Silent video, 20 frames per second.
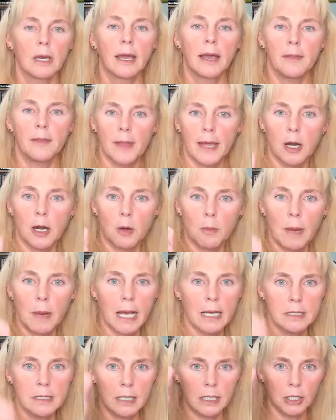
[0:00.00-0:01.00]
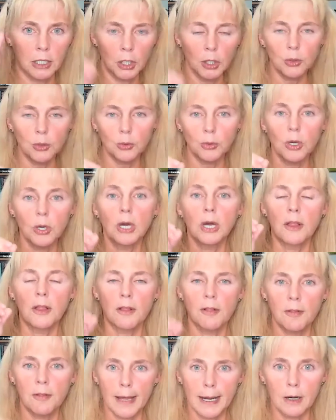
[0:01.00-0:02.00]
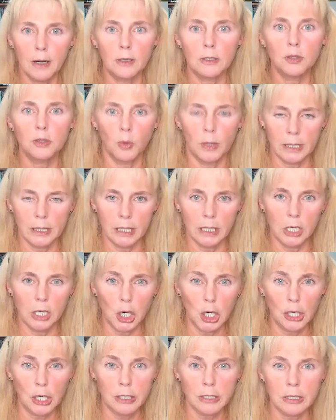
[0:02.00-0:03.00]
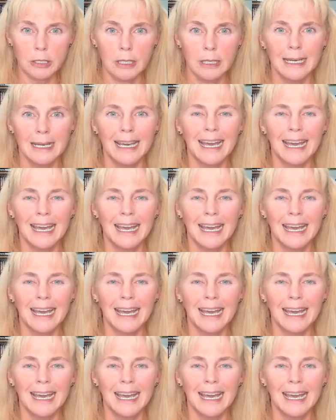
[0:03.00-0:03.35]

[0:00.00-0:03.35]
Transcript: and they are passing you their 20 cards.